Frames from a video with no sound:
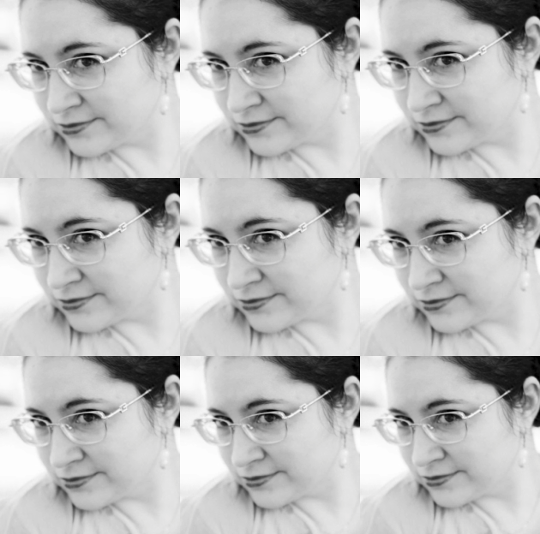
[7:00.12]
add a mist
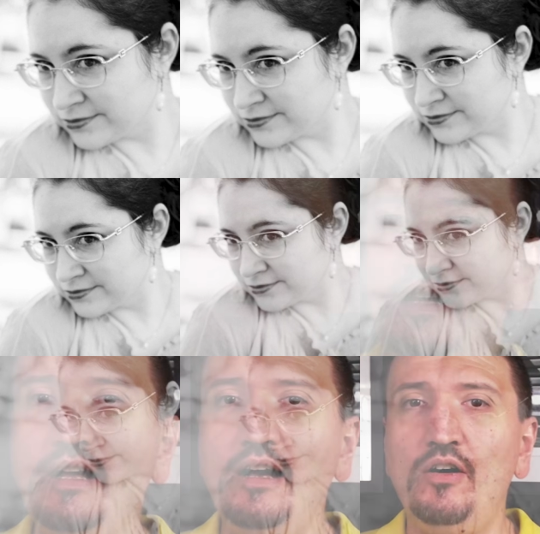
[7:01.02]
filter eventually,
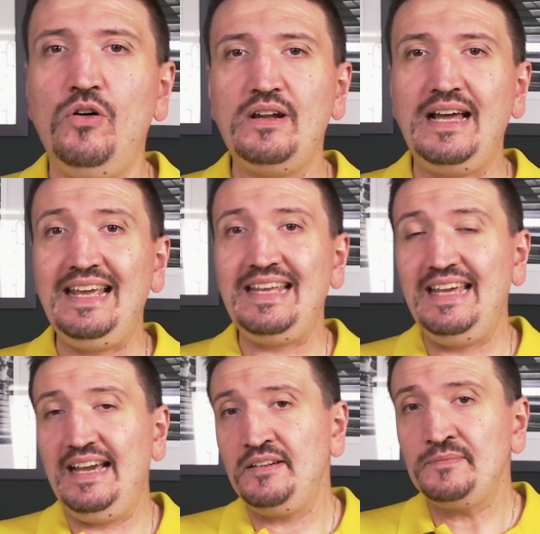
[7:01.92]
or I
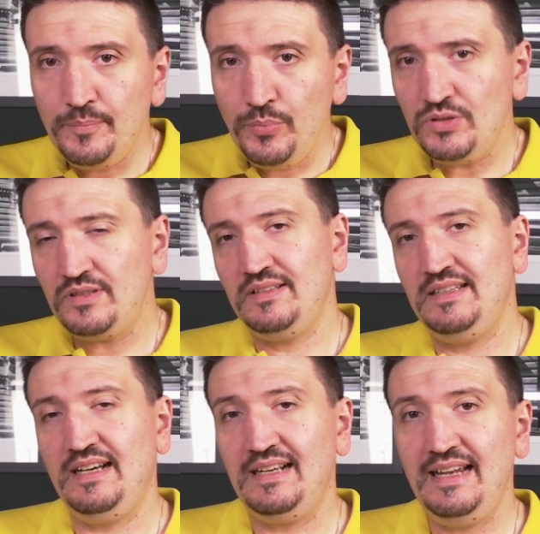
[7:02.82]
can put
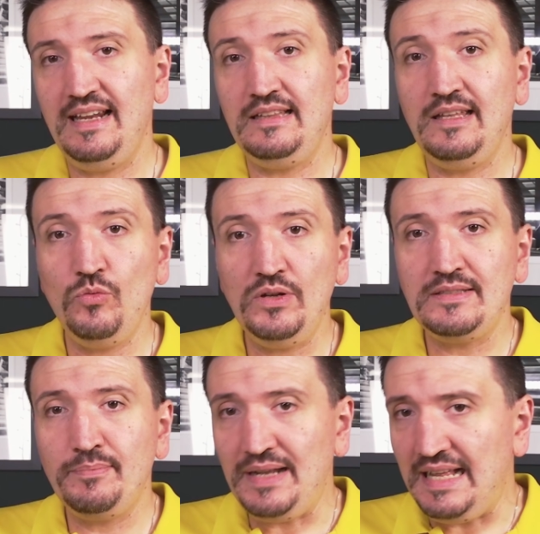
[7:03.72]
the clarity
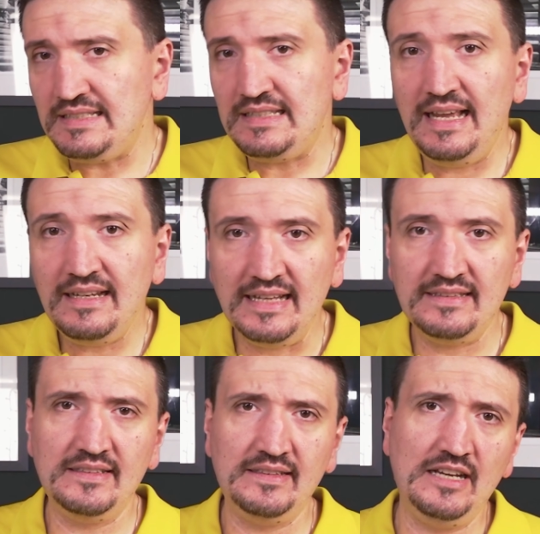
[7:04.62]
with +10
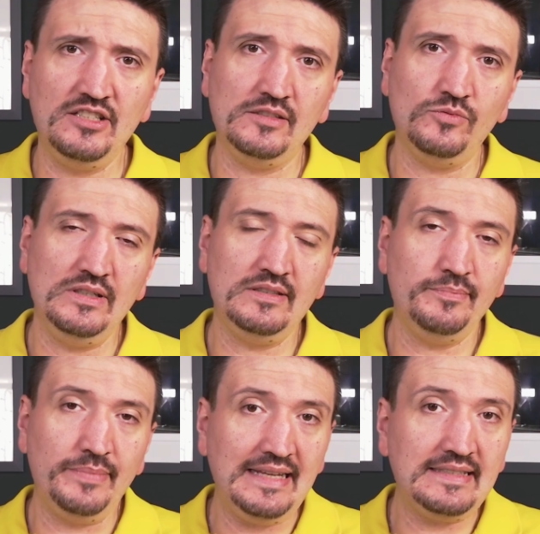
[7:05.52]
and the texture with
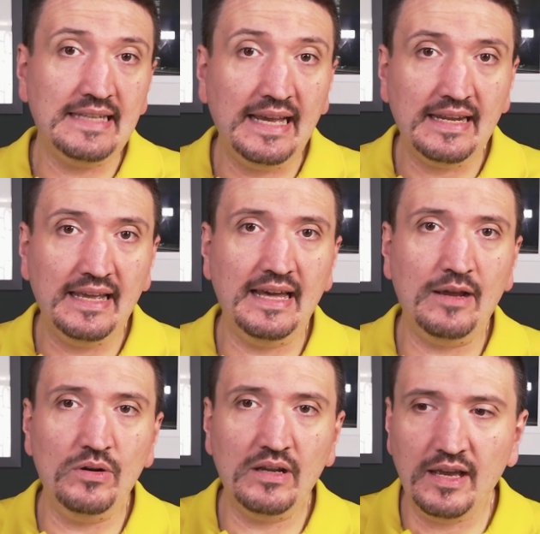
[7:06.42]
+10, and I
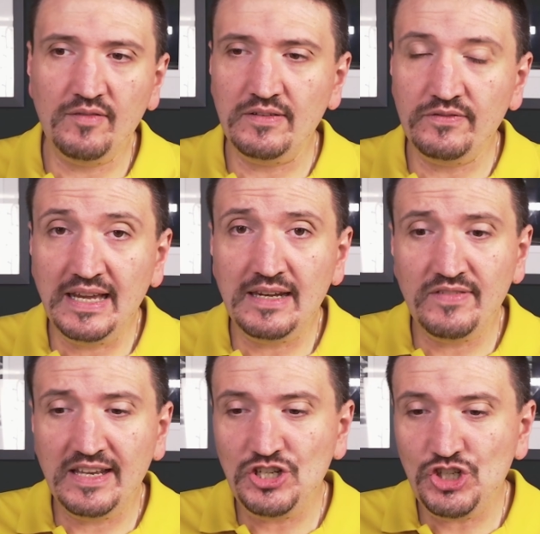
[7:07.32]
will have a
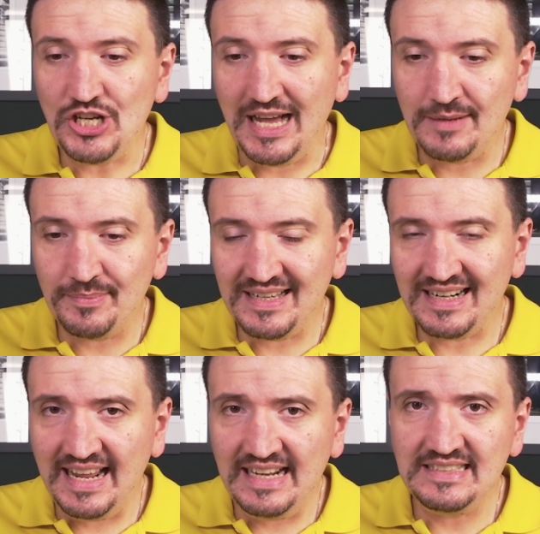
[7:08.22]
very sharp,
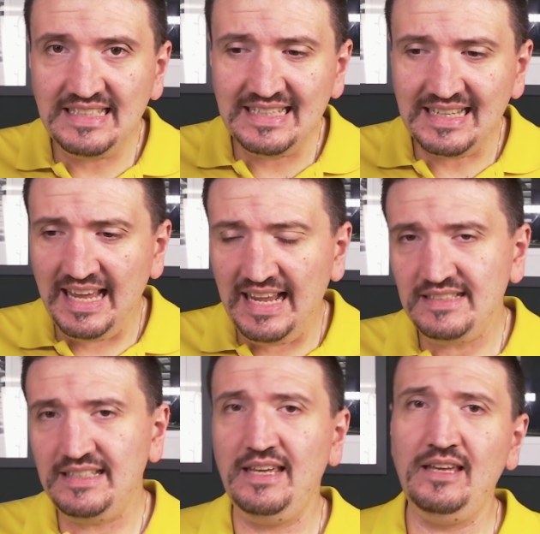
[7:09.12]

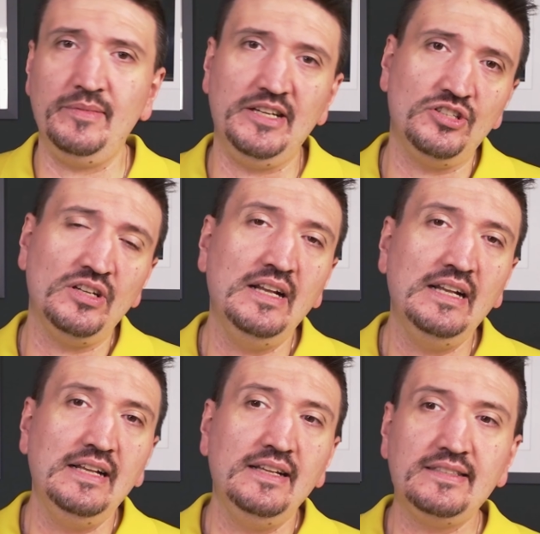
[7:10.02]
crazy image.
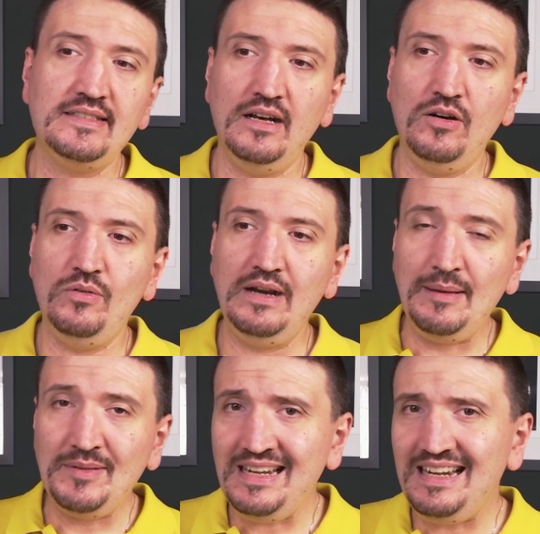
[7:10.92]
So
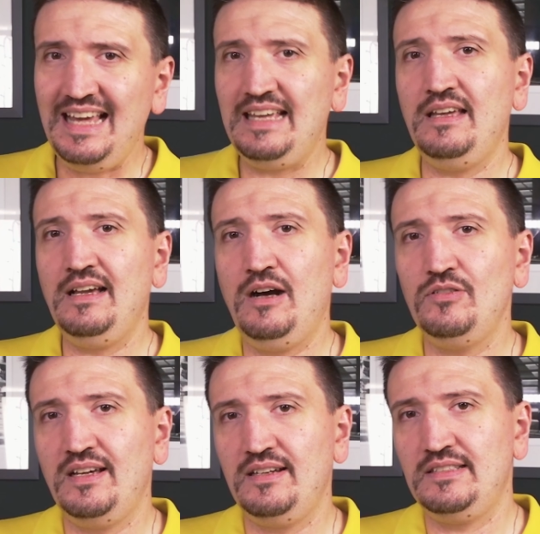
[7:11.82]
I'm really liking how
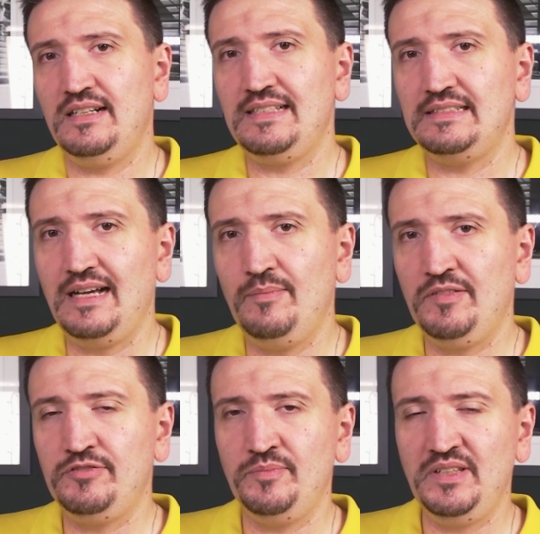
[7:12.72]
the results are
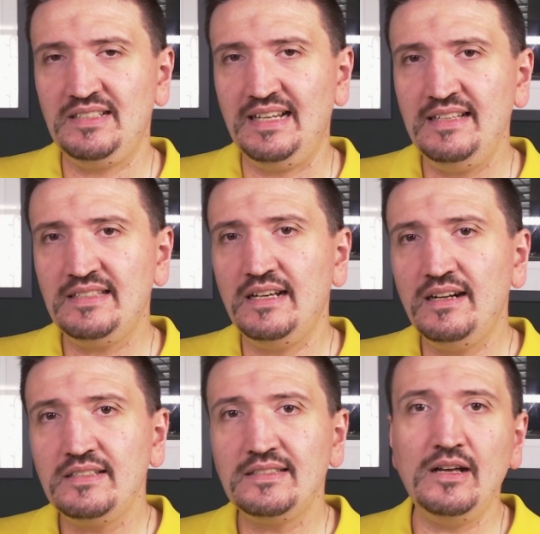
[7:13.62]
coming from this lens.
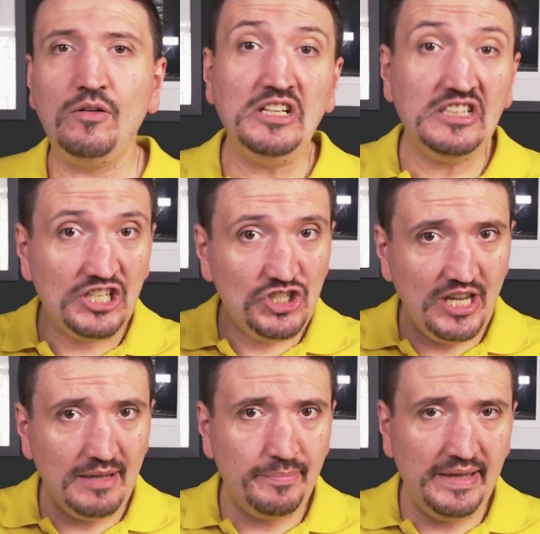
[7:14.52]
Also in the
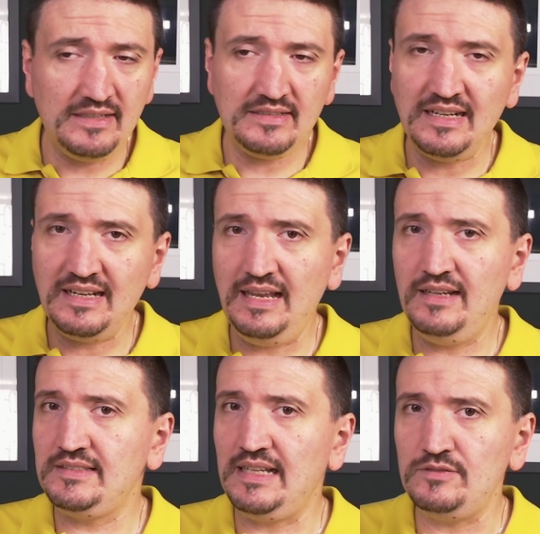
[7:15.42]
JPEGs, the
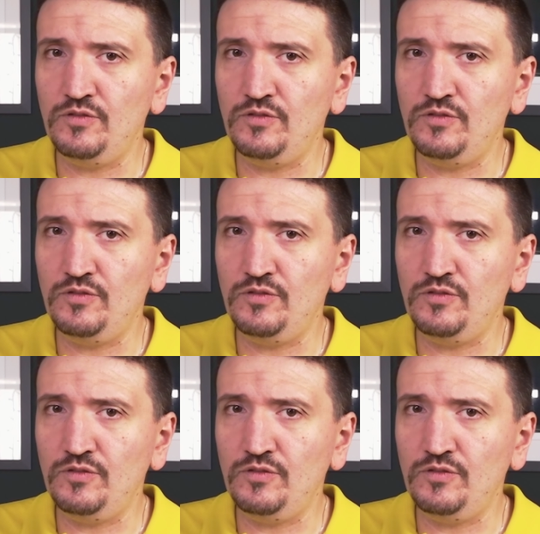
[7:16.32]
colors are